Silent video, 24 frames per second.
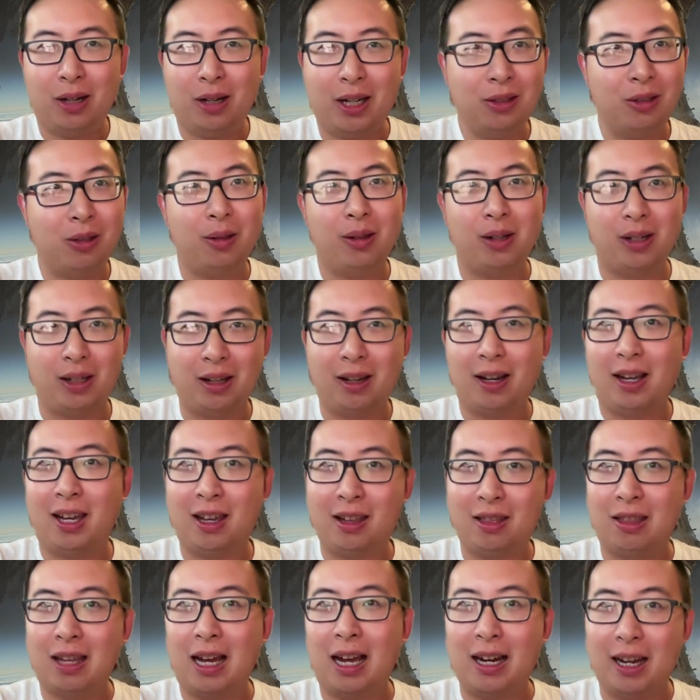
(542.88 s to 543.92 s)
So they're going to
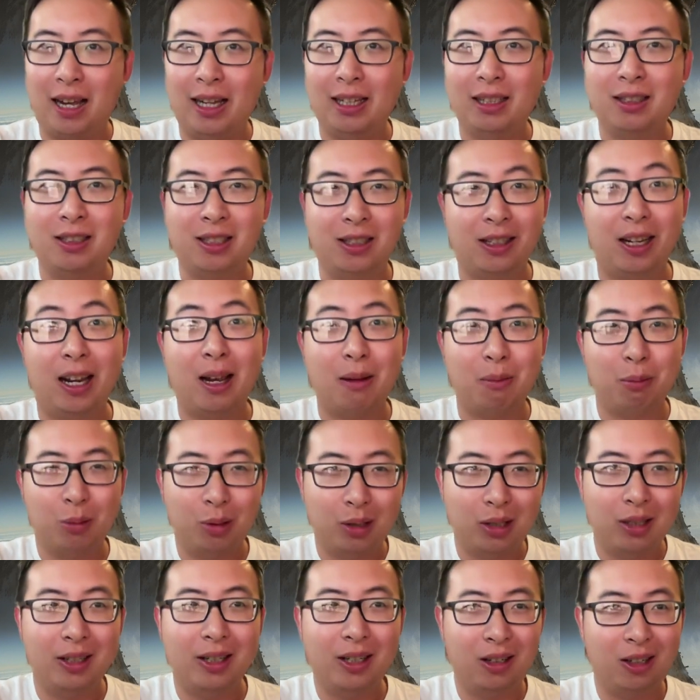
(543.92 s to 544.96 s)
hit that ATM
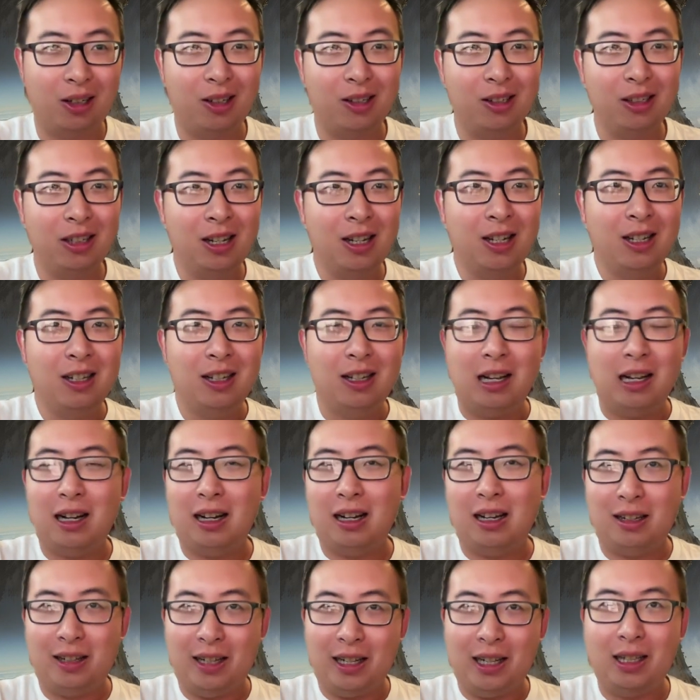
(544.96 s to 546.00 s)
really hard
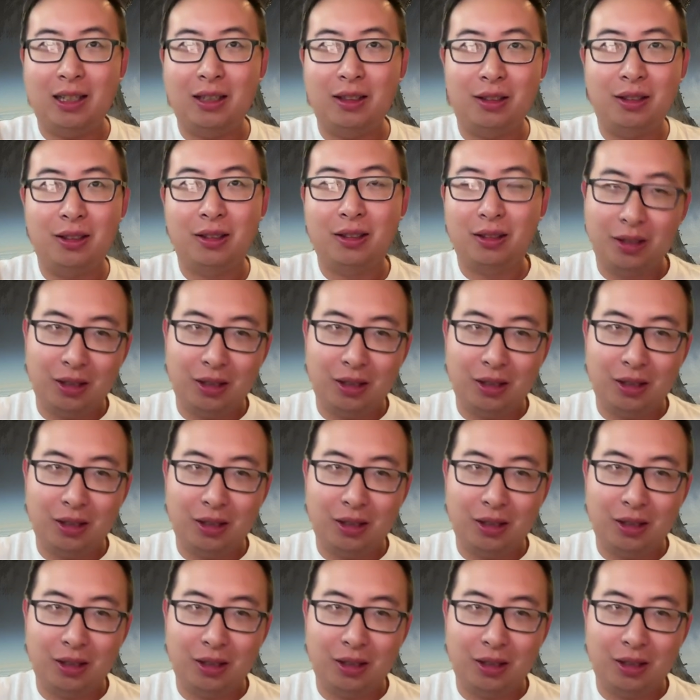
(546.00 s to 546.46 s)
and